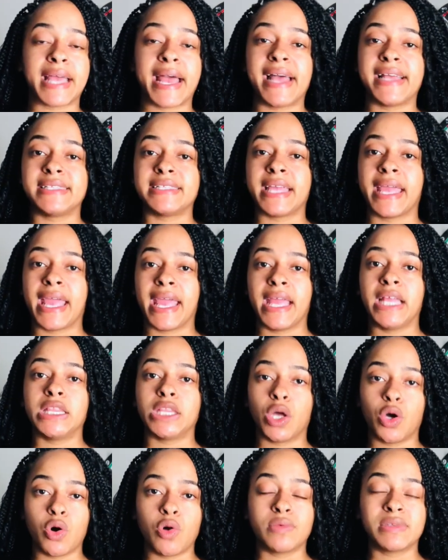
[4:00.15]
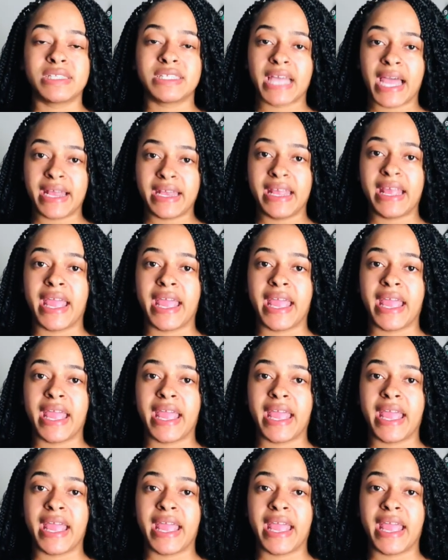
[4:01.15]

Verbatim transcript: as a loan signing